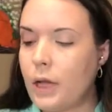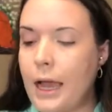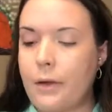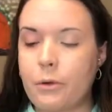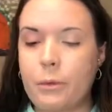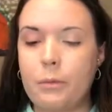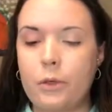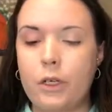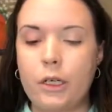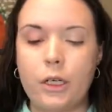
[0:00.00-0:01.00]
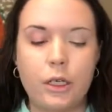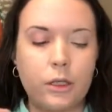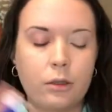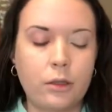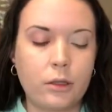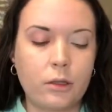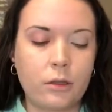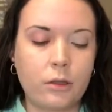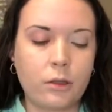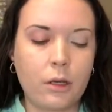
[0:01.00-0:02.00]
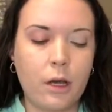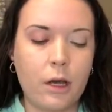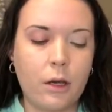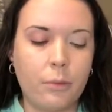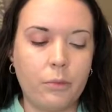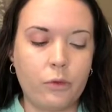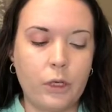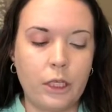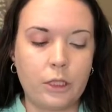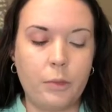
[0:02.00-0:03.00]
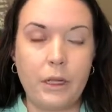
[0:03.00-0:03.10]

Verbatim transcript: I remember a brush